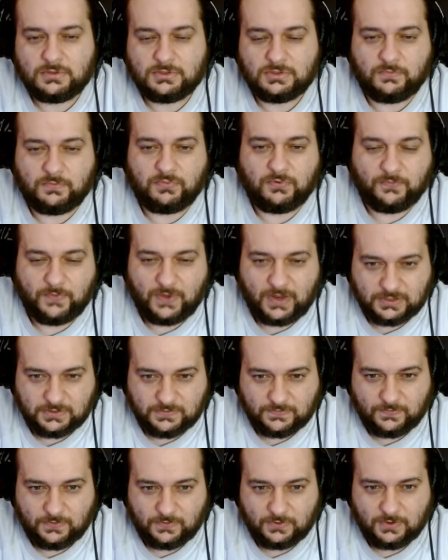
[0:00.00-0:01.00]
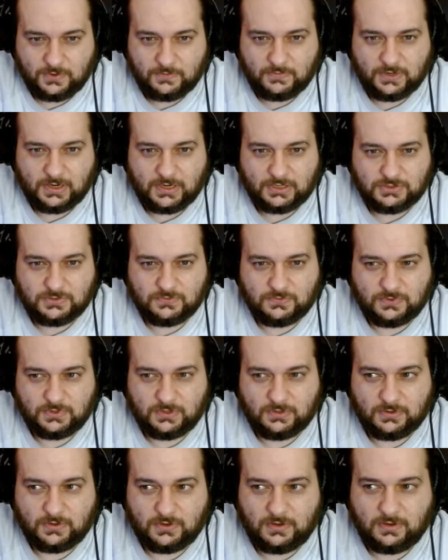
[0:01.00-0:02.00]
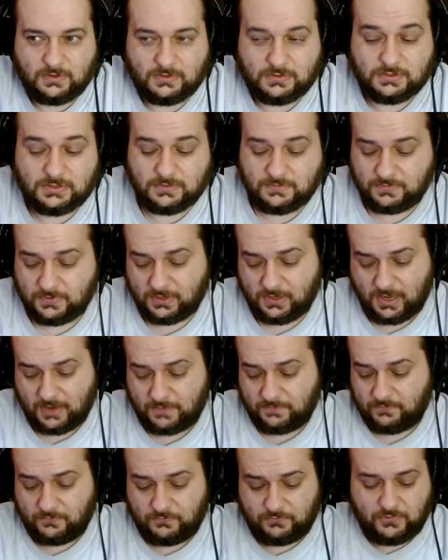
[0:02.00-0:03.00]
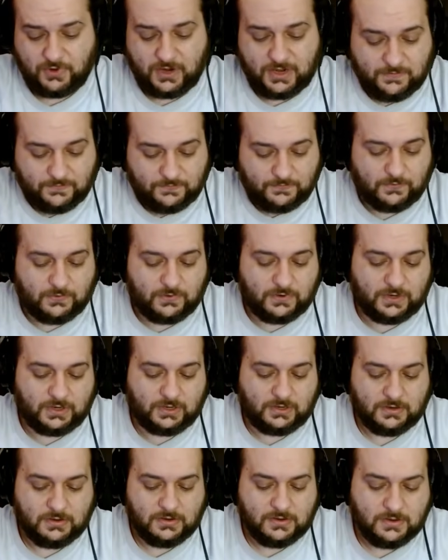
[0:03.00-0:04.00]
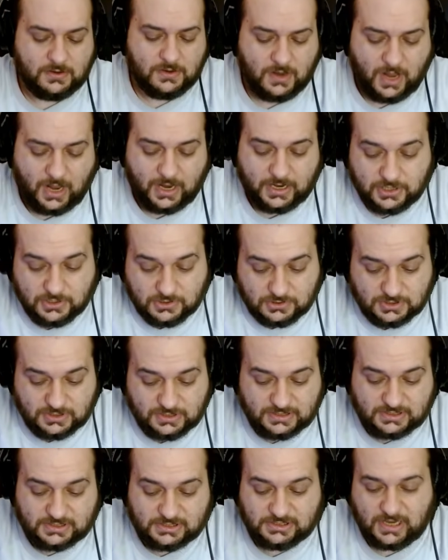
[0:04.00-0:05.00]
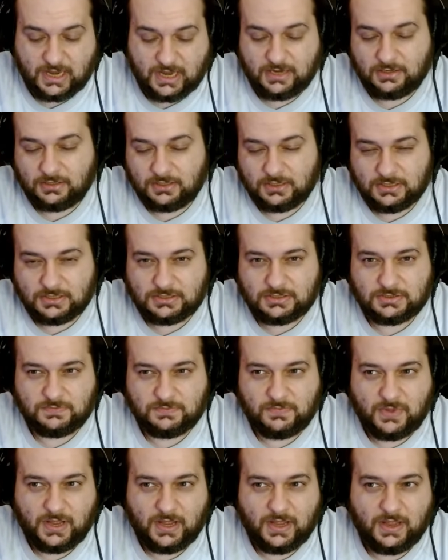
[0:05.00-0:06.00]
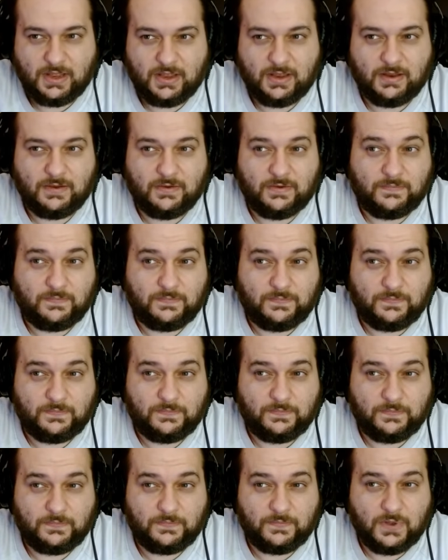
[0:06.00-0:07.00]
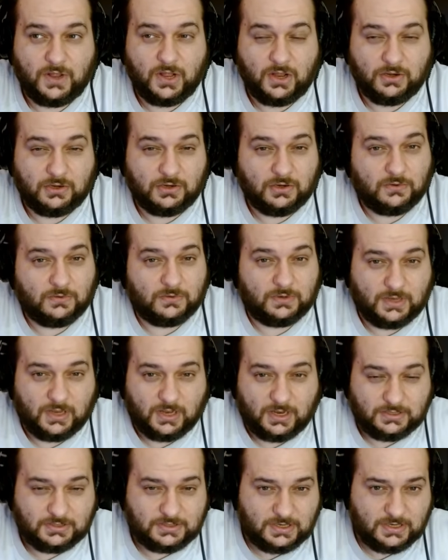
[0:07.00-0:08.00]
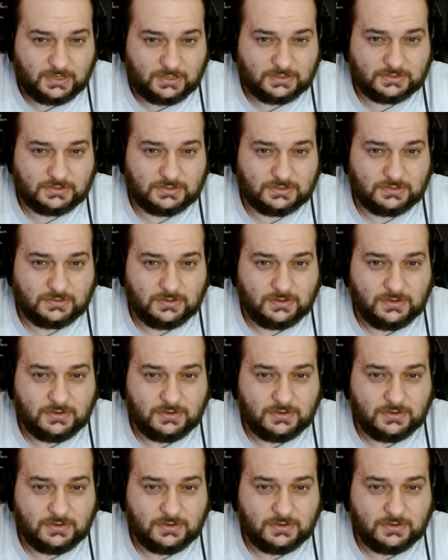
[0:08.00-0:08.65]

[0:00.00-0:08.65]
so provide your phone number that you want to call. Well, I'm ready for it. I usually silence my unknown contacts,